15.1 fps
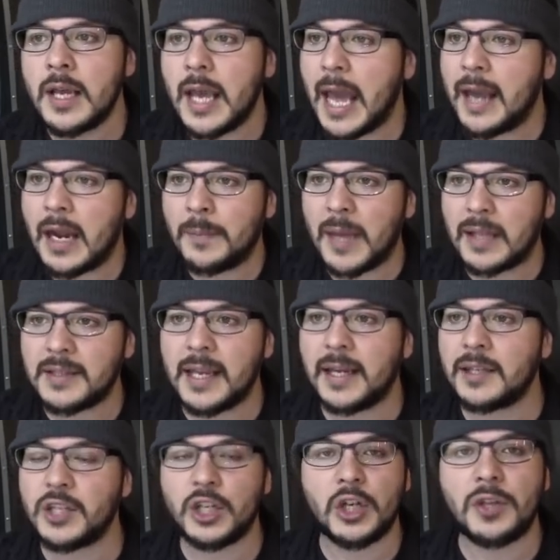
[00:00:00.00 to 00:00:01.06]
And I'm not saying
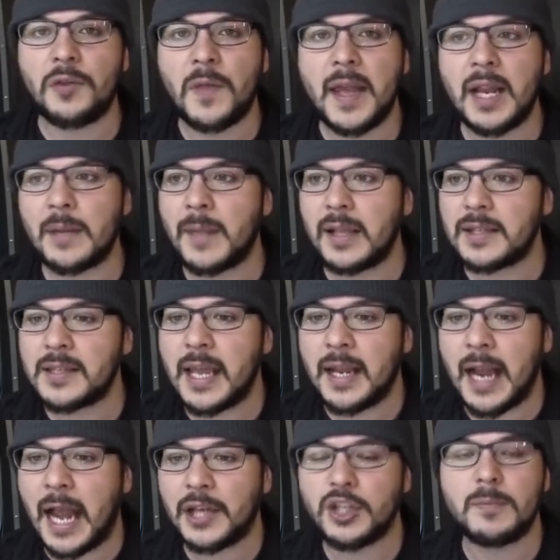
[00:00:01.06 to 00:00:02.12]
it's a good thing. I'm not
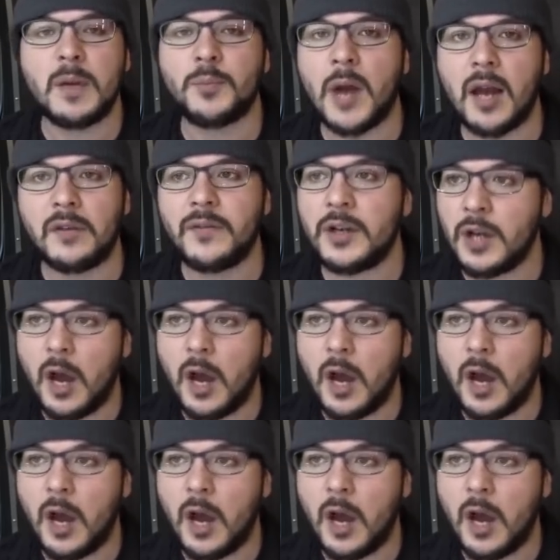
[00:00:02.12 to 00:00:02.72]
saying I should be proud of it.